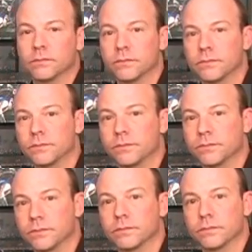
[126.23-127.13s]

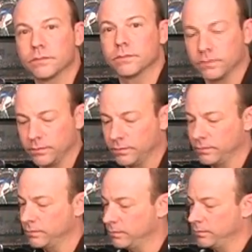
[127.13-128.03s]

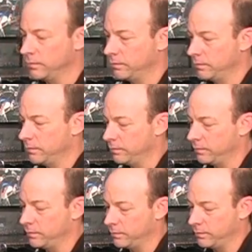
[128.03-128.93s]

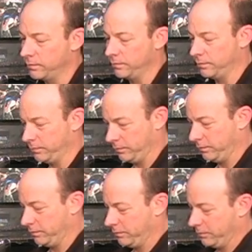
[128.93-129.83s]

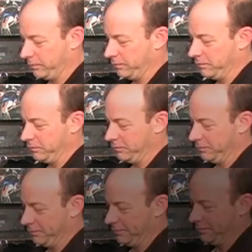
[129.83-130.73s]
(not speaking)